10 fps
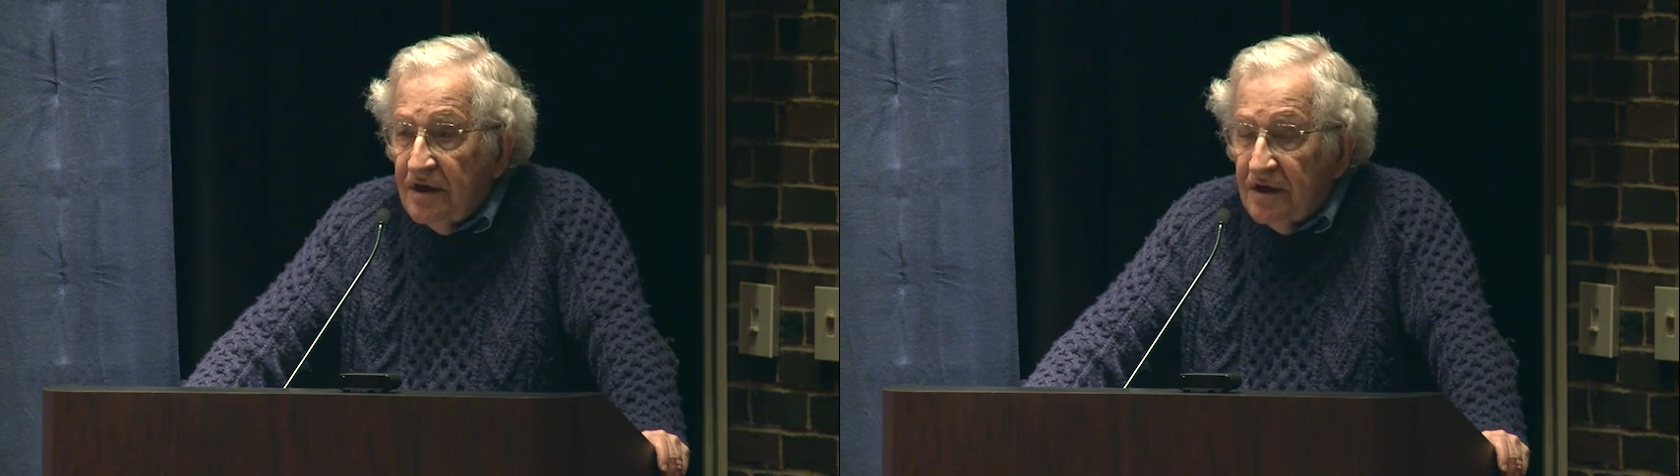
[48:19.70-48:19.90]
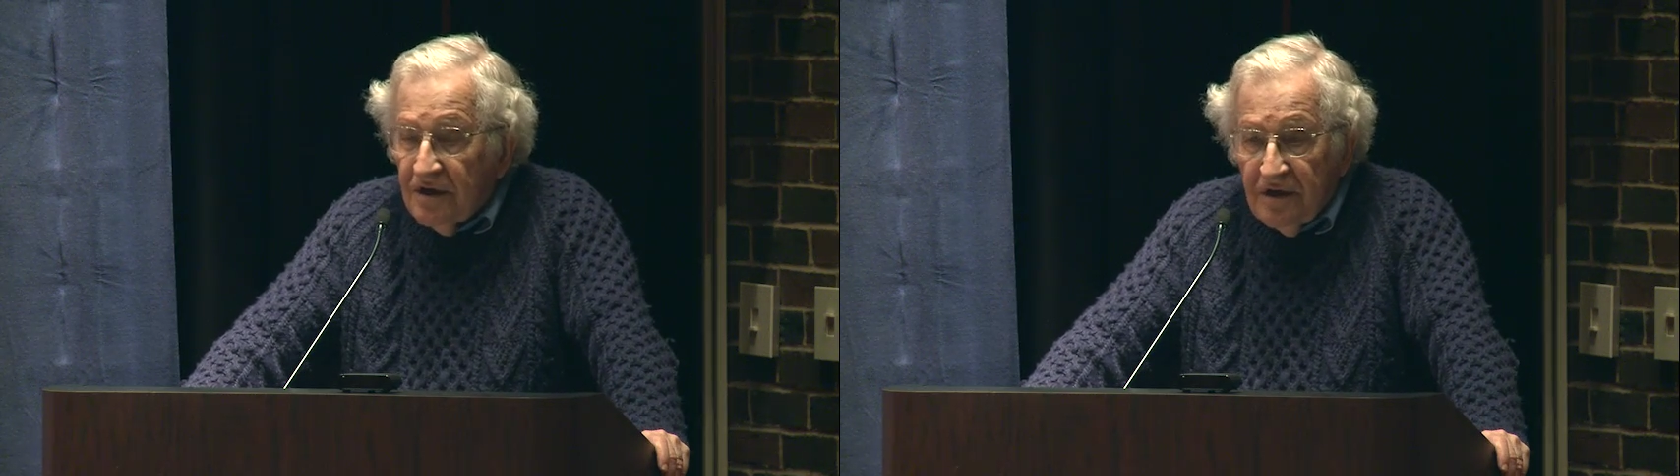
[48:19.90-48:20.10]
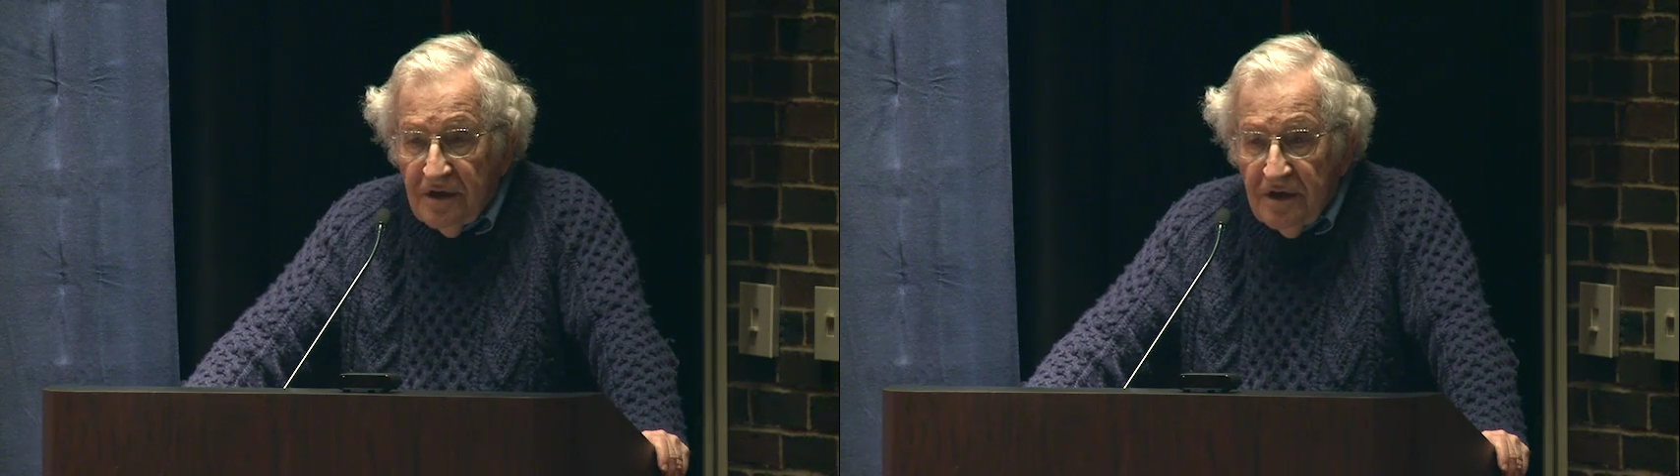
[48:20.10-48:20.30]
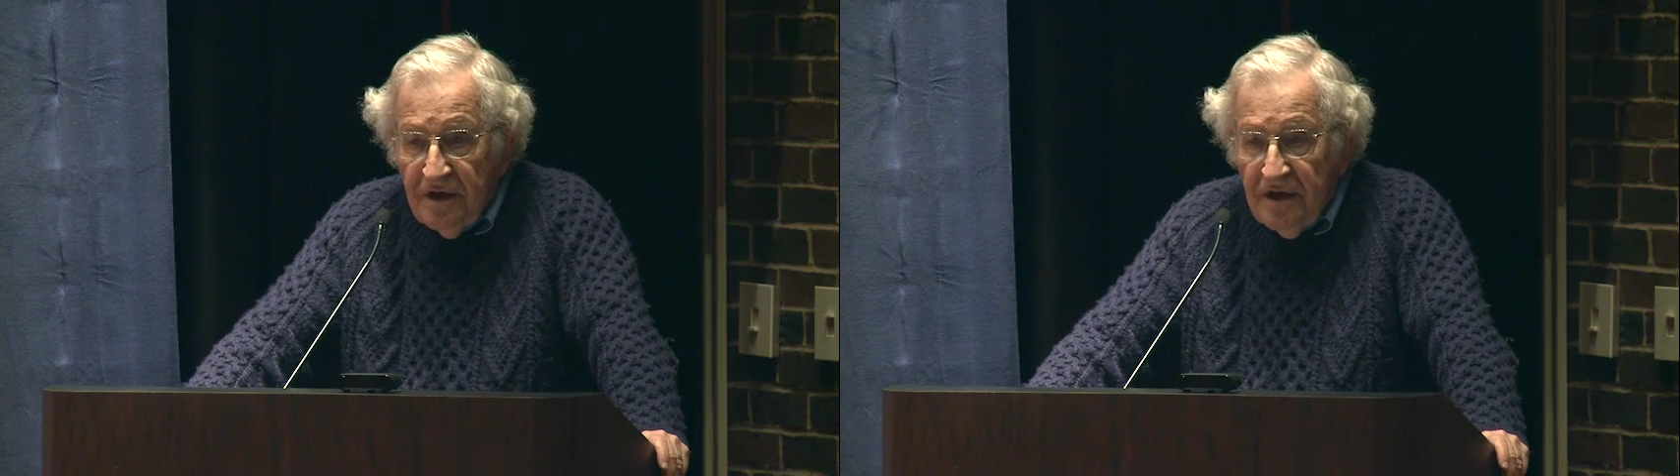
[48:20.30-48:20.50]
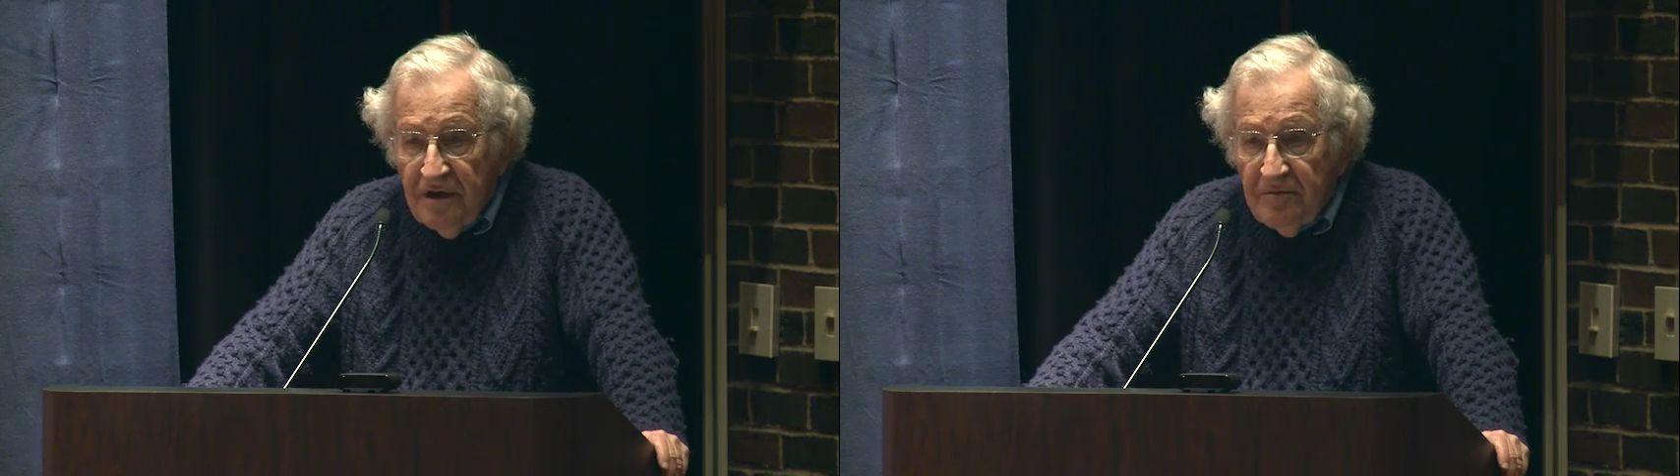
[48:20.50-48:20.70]

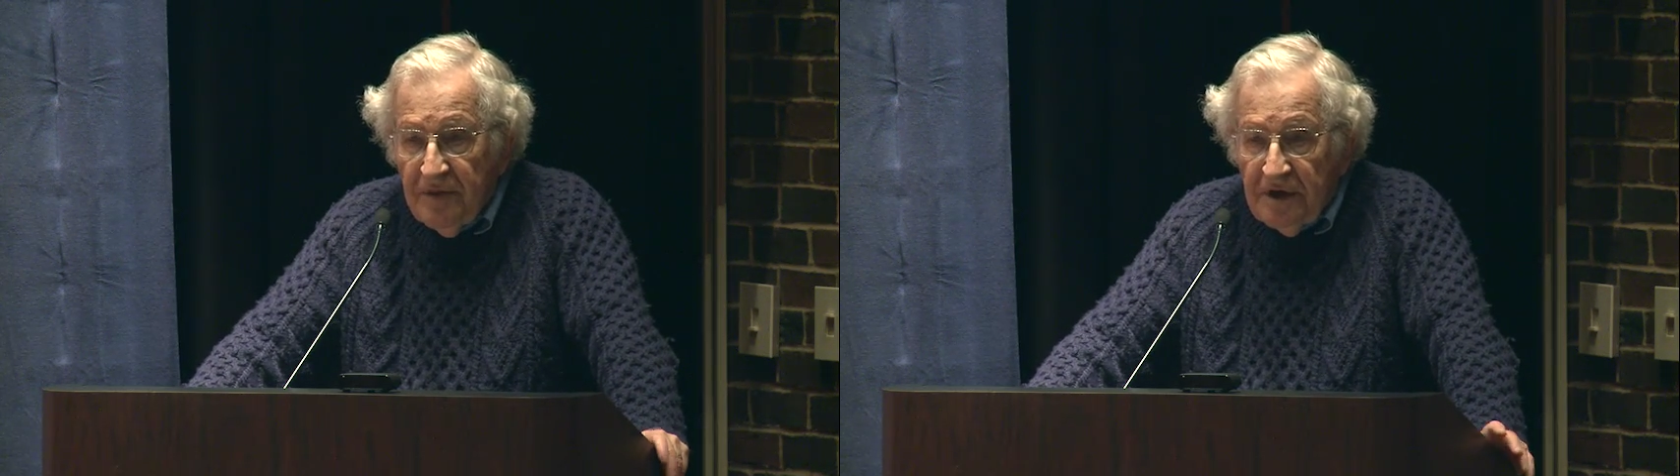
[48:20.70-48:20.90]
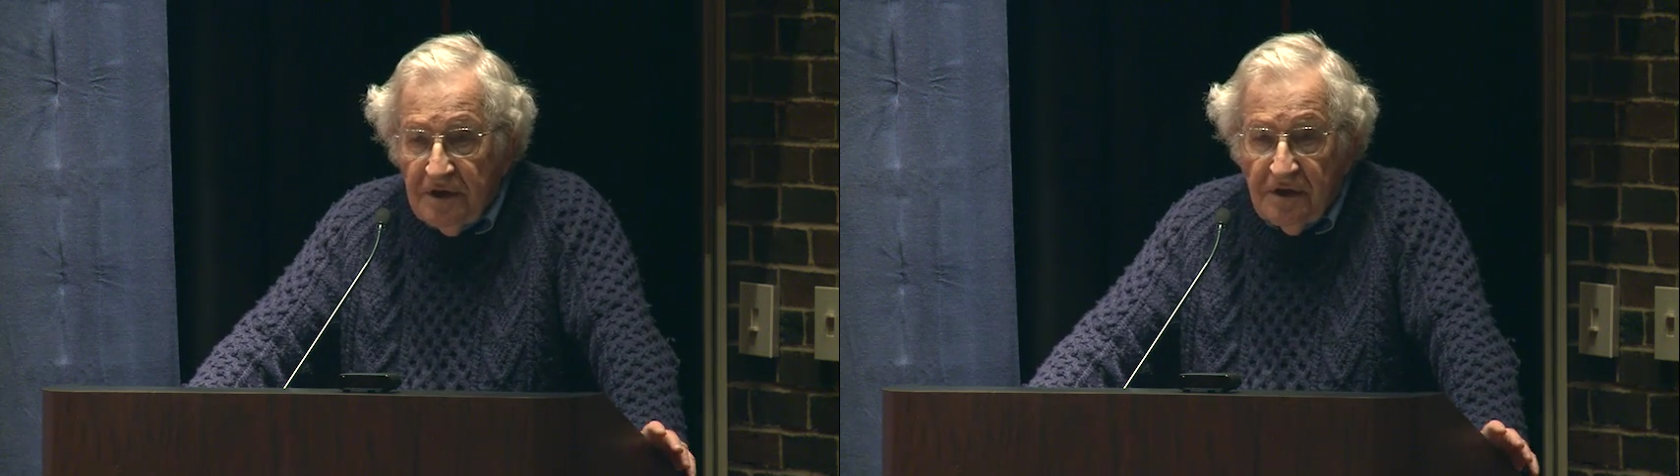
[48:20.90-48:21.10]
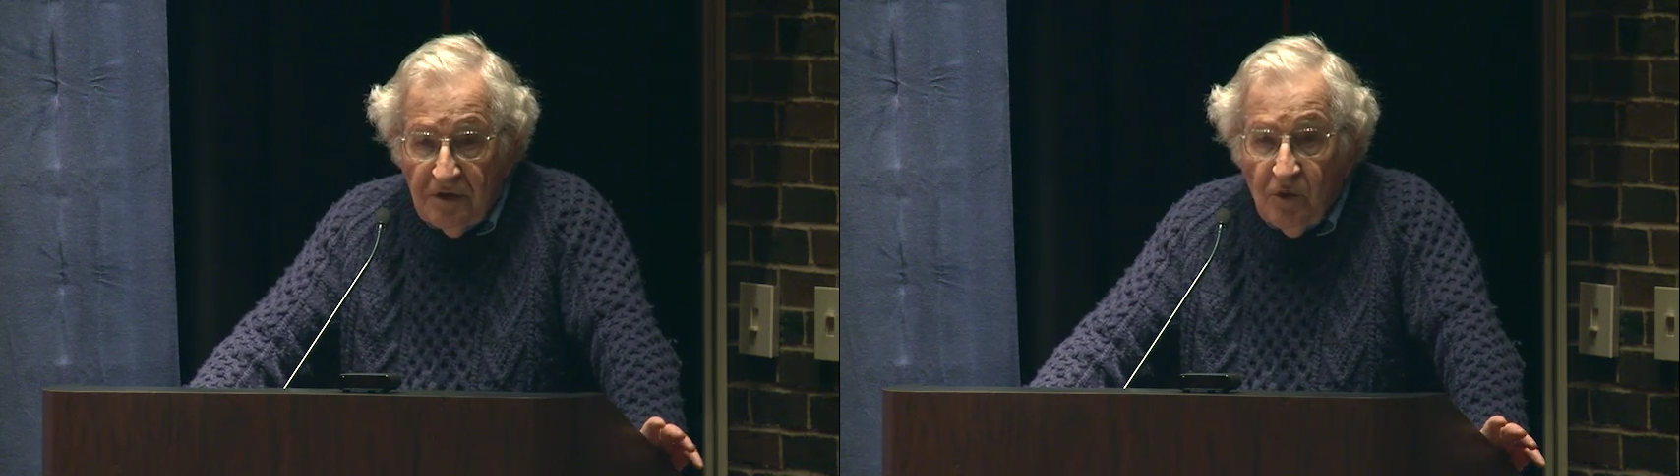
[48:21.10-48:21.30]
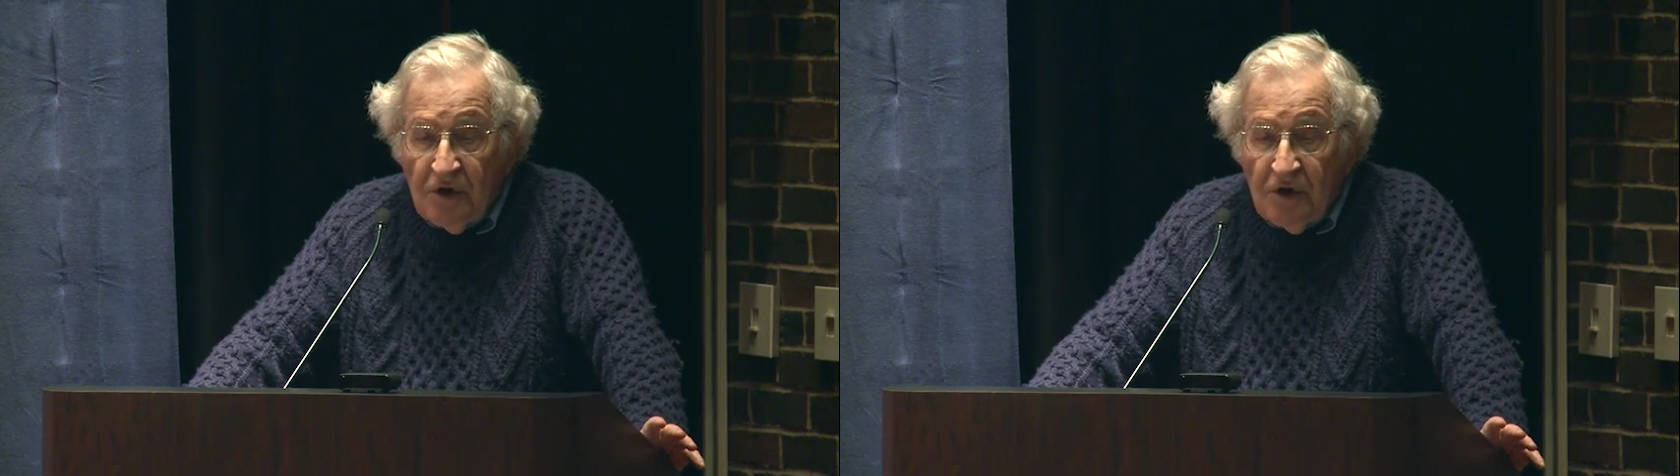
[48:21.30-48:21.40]
But it